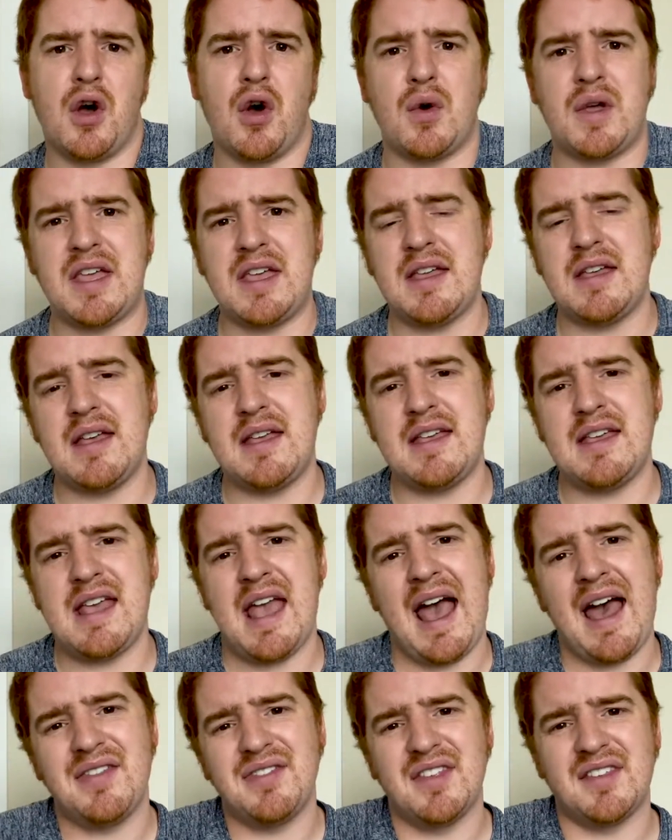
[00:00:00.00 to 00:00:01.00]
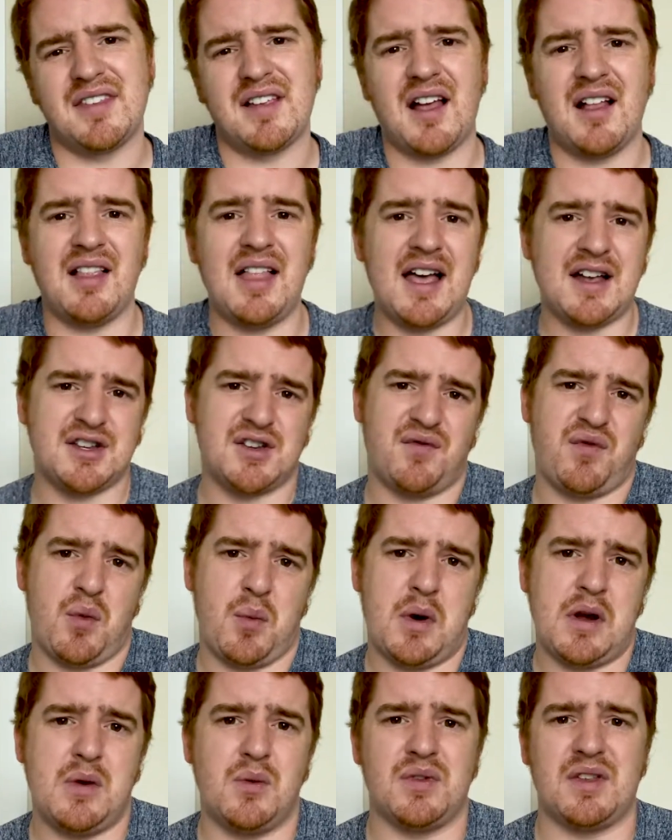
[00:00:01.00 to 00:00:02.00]
he had this collection from
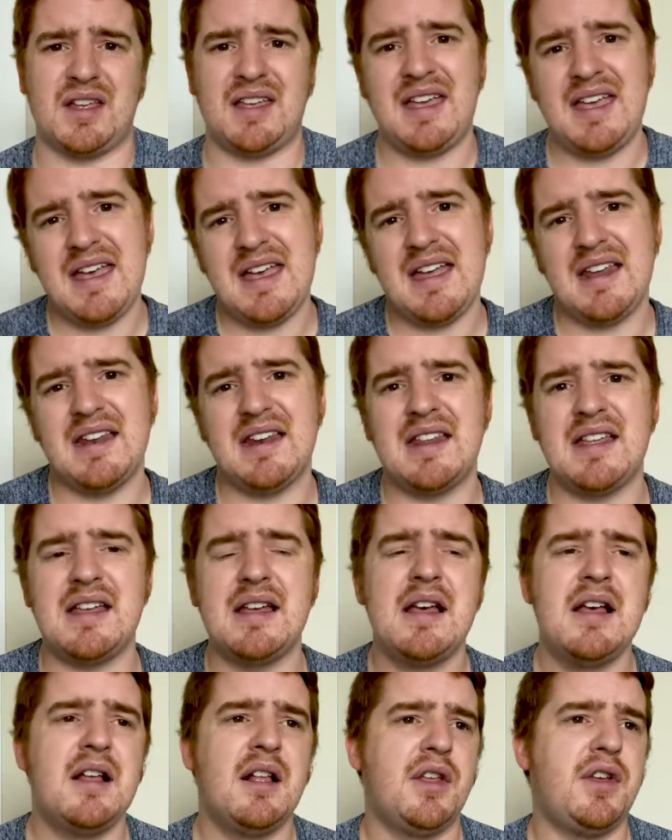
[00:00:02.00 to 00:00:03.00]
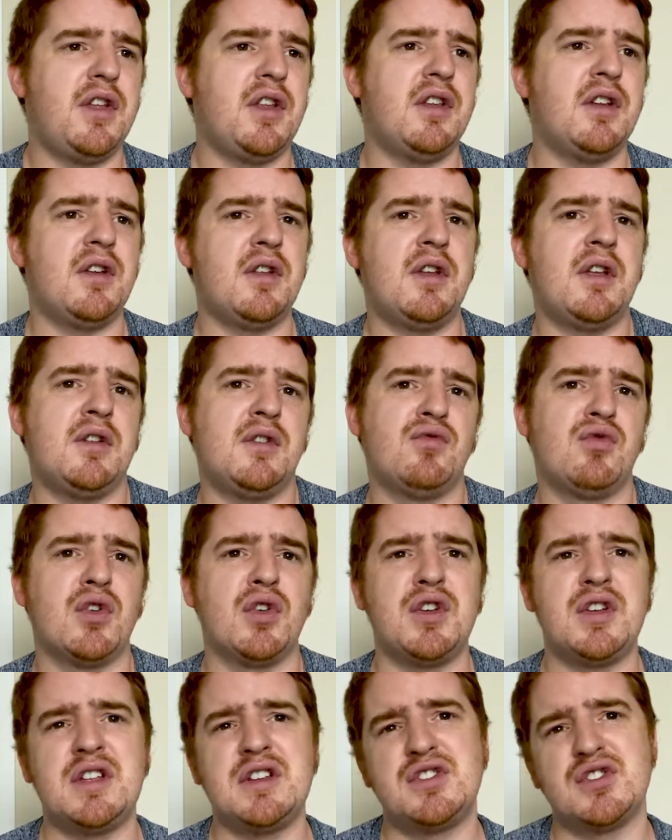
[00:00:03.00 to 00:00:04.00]
when he was a kid, and
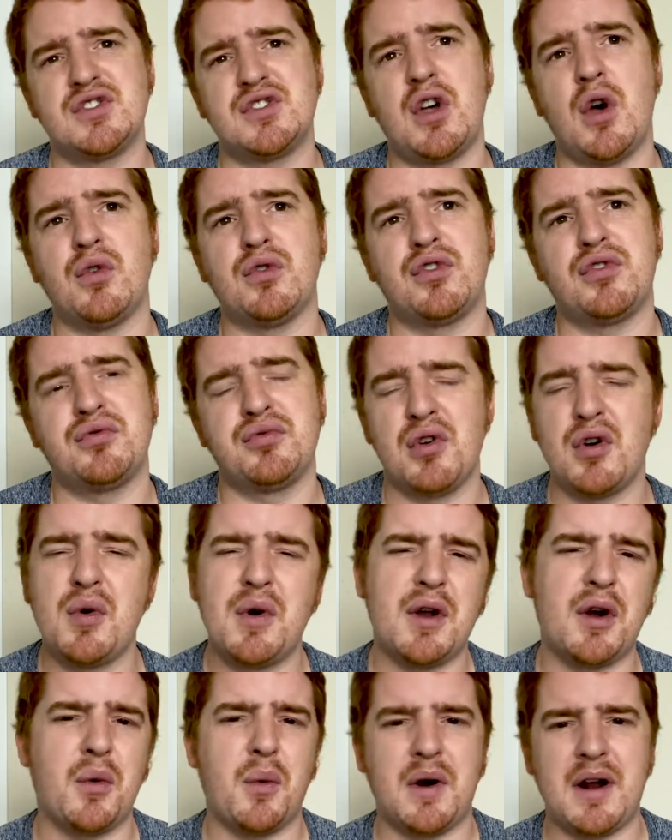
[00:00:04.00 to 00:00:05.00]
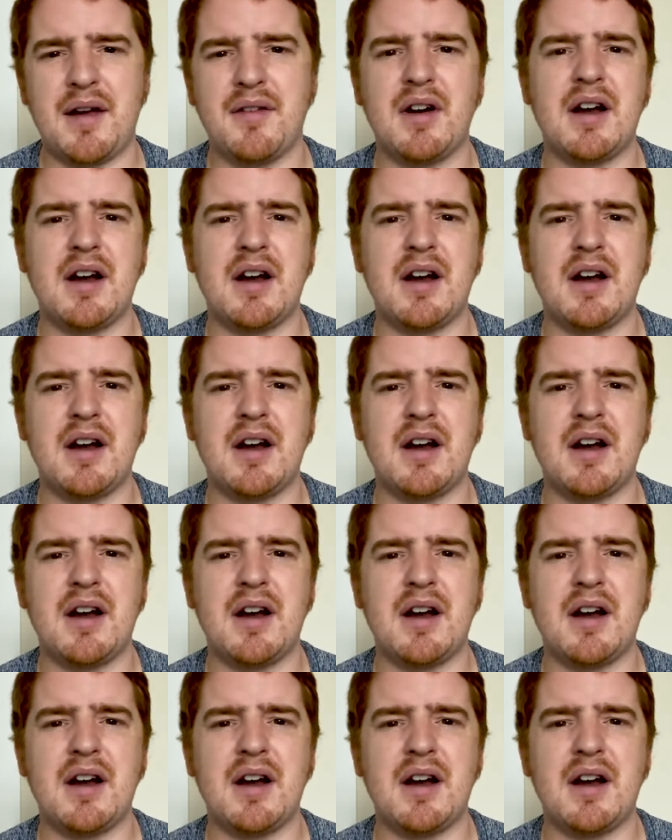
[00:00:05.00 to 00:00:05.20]
he just goes through it or whatever.